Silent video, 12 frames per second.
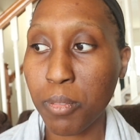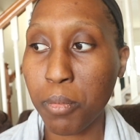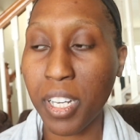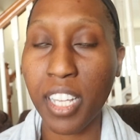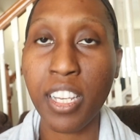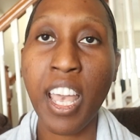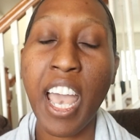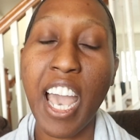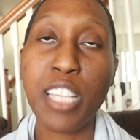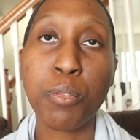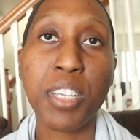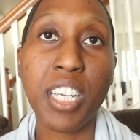but
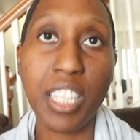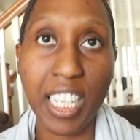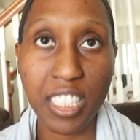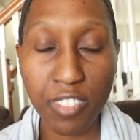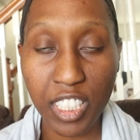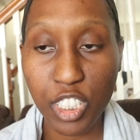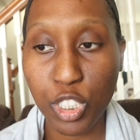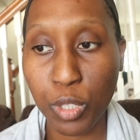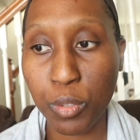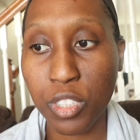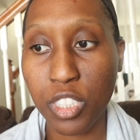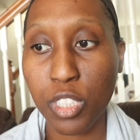as we collectively
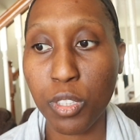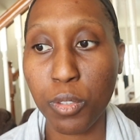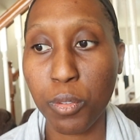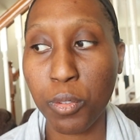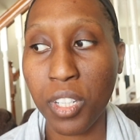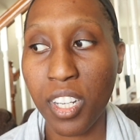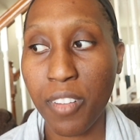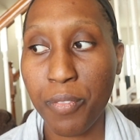choose to